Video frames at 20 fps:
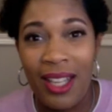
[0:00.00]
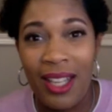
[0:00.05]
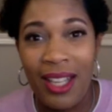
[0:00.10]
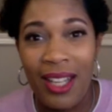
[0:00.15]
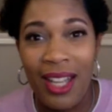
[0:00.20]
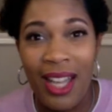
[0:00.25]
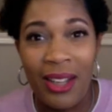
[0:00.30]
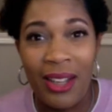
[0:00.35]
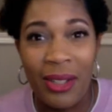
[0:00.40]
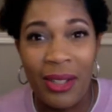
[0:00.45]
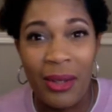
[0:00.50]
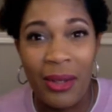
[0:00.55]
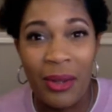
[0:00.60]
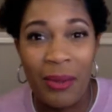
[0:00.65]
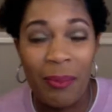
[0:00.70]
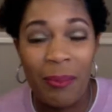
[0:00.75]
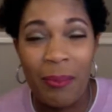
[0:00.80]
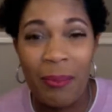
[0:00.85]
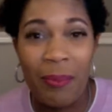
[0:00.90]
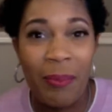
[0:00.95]
allow you
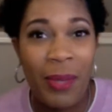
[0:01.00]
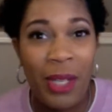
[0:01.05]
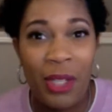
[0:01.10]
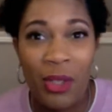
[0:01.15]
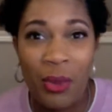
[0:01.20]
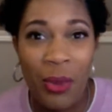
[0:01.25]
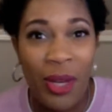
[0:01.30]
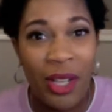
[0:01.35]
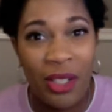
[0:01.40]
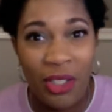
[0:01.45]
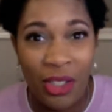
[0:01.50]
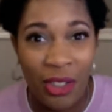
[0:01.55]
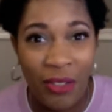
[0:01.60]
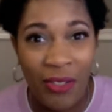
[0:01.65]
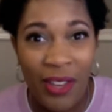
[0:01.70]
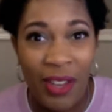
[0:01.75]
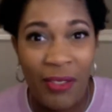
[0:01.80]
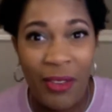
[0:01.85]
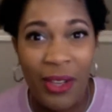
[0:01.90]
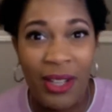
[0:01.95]
to binge watch your
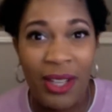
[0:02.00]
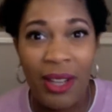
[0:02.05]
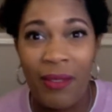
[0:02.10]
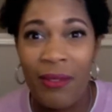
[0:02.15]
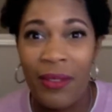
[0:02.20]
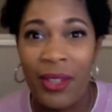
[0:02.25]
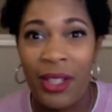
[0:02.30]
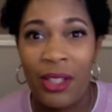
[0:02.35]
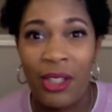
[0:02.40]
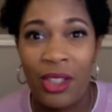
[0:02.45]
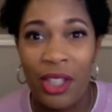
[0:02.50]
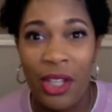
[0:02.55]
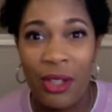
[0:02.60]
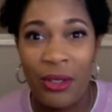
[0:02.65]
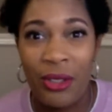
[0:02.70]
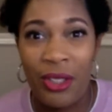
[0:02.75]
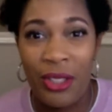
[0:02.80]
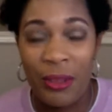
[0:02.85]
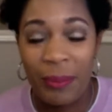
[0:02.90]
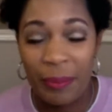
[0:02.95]
favorite Netflix
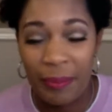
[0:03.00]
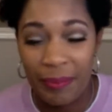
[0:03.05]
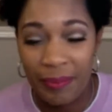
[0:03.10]
shows.